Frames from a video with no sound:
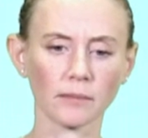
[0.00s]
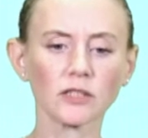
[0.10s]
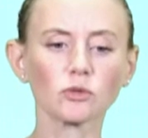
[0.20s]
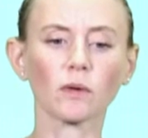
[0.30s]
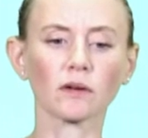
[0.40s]

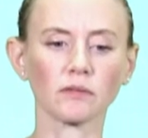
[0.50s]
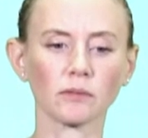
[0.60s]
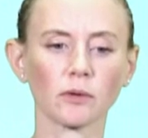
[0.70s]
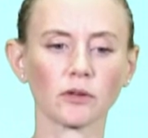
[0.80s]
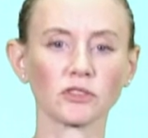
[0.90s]
is one of the
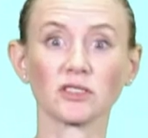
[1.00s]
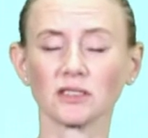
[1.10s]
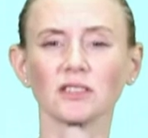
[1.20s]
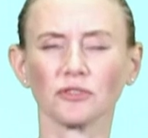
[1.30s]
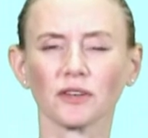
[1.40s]
most
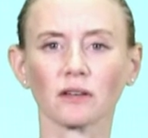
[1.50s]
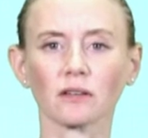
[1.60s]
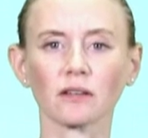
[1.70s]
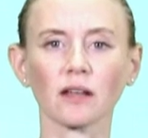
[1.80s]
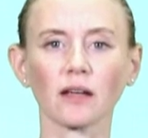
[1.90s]

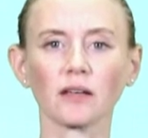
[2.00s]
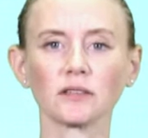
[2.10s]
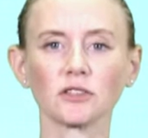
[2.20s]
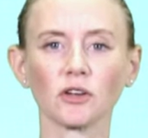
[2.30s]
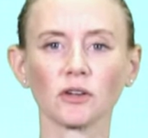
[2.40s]
difficult
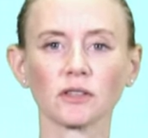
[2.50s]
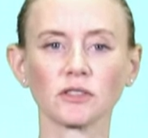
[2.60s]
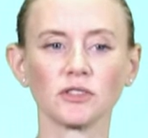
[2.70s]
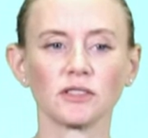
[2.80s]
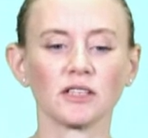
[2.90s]
things,
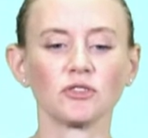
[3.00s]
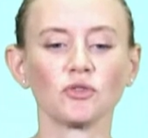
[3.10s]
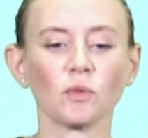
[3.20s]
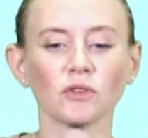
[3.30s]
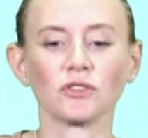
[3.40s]
because you tend
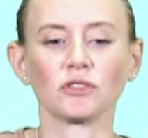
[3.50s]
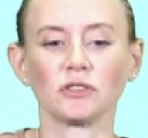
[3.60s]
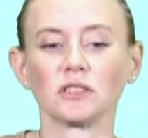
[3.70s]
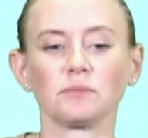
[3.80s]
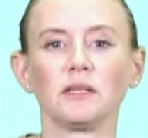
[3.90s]
to want to
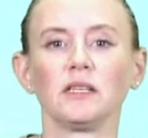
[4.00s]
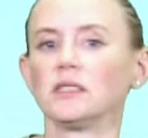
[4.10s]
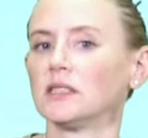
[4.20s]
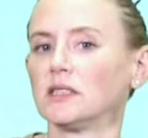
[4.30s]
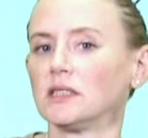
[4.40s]
just be
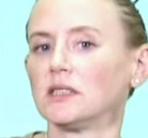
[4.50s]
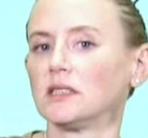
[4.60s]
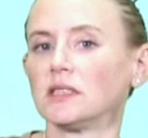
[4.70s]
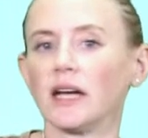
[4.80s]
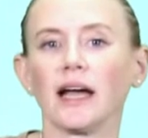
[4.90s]

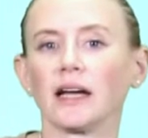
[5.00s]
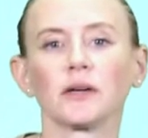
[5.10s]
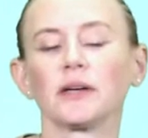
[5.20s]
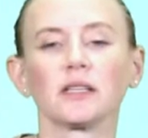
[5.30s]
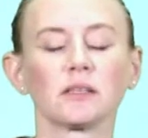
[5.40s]

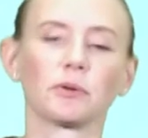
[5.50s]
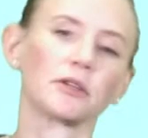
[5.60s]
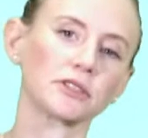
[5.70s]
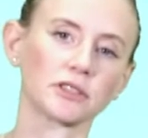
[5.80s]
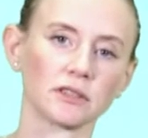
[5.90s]
angry at the
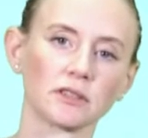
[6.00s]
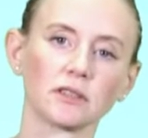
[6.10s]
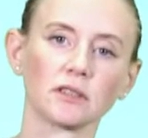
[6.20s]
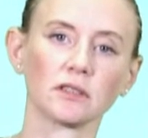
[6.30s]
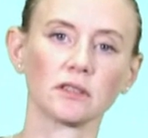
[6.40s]

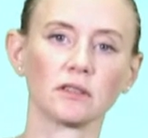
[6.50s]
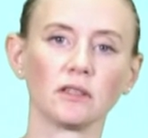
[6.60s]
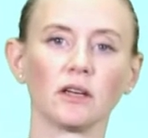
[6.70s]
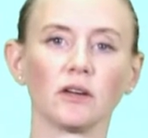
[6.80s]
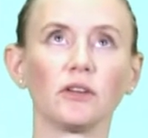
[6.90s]
person.
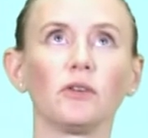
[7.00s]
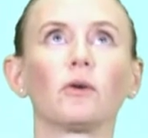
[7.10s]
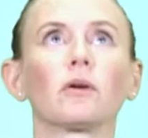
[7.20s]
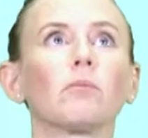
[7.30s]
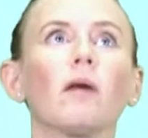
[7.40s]

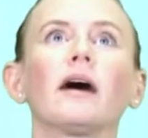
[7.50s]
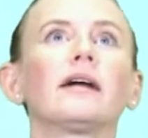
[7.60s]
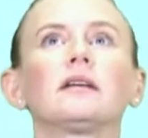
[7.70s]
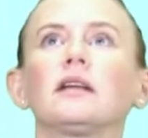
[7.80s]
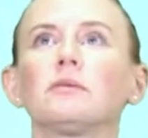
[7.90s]
Your
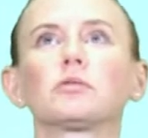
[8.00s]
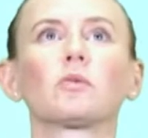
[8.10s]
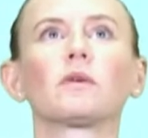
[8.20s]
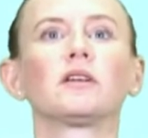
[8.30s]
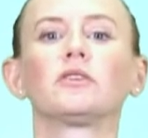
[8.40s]
mind keeps
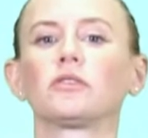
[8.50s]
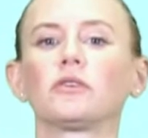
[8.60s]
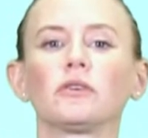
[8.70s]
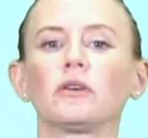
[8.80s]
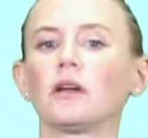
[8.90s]
on wanting
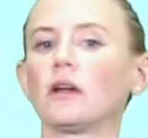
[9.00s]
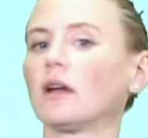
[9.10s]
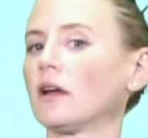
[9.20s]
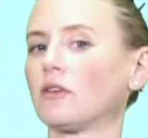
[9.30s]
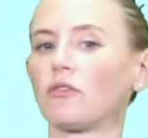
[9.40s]
to
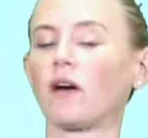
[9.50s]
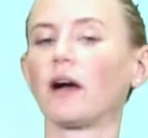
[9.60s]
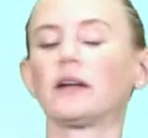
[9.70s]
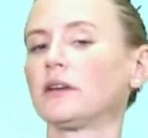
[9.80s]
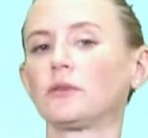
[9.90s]

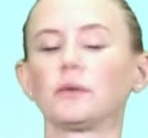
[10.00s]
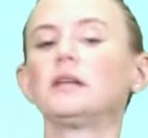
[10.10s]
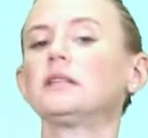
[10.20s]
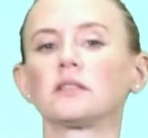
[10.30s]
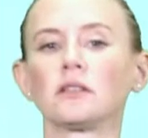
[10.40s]
find a
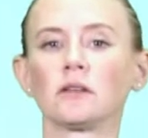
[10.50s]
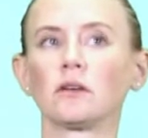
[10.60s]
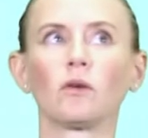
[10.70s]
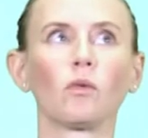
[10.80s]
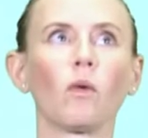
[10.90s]

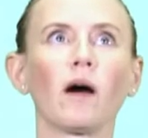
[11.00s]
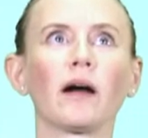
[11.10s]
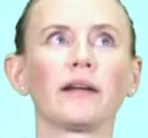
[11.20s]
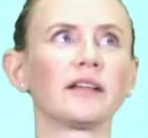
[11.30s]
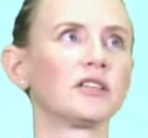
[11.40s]
reason
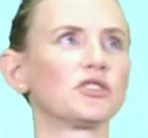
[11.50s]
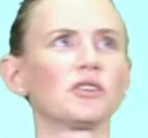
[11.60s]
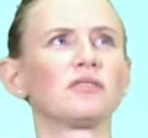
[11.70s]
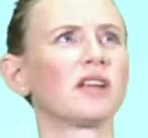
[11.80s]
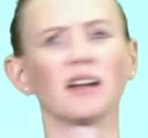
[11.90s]
why they should
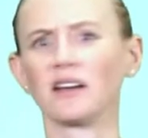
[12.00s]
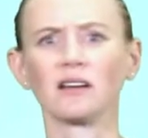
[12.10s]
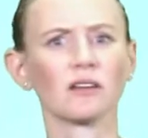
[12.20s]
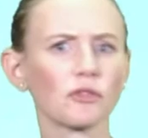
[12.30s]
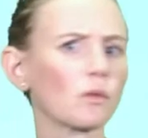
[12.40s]
have done it a
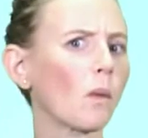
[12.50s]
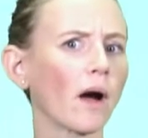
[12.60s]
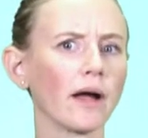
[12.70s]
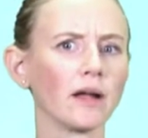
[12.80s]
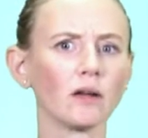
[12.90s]
different
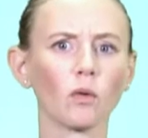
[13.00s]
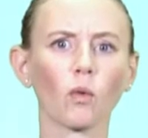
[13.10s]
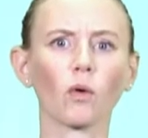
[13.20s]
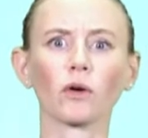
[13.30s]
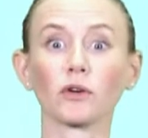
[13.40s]
way,
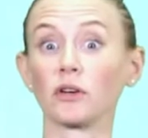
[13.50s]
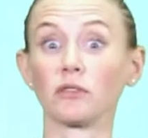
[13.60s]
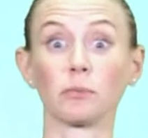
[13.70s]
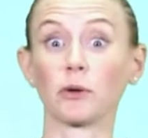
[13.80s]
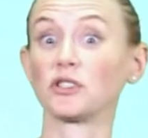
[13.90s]
or could
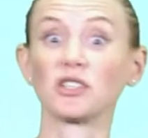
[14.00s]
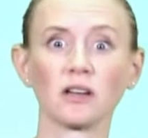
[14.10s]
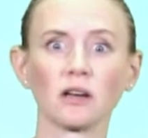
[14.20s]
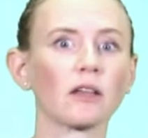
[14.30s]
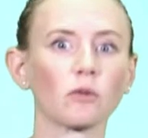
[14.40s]
have approached it
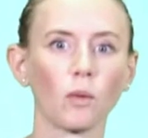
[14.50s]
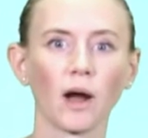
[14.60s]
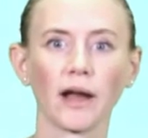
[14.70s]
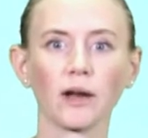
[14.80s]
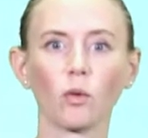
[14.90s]
another
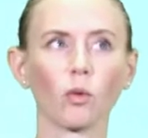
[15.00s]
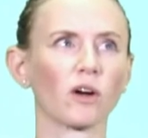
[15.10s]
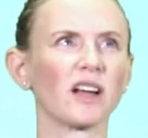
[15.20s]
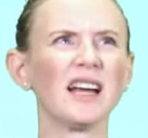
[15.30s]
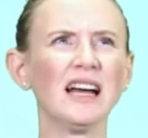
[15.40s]
way,
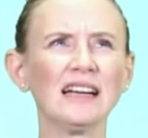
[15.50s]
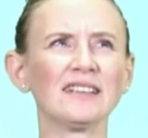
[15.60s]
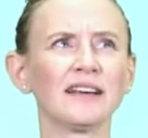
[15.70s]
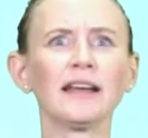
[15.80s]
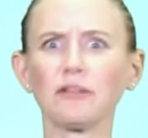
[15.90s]
or
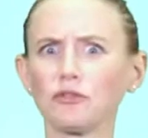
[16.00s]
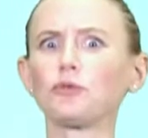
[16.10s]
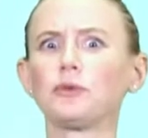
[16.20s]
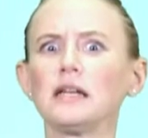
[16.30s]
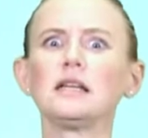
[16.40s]
didn't have to
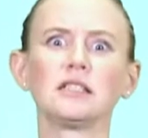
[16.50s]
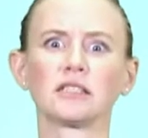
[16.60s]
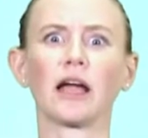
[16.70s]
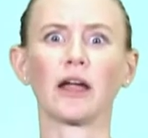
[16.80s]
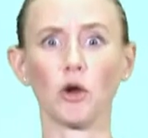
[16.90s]
really
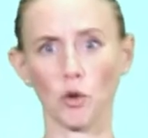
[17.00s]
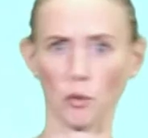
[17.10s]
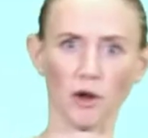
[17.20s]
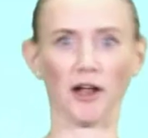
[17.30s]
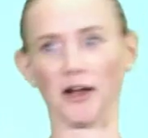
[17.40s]
say,
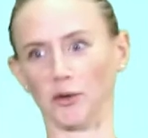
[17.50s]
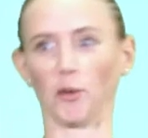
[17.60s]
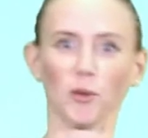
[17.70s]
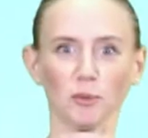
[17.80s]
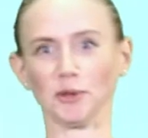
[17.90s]
well, I
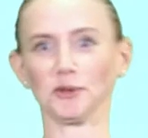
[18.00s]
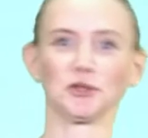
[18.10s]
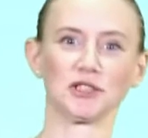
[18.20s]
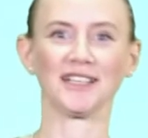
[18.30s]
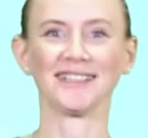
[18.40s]
call
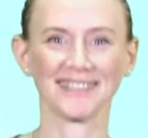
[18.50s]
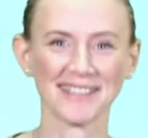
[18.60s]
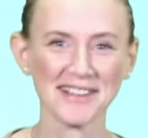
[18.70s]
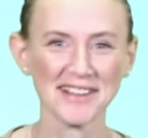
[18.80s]
bullshit,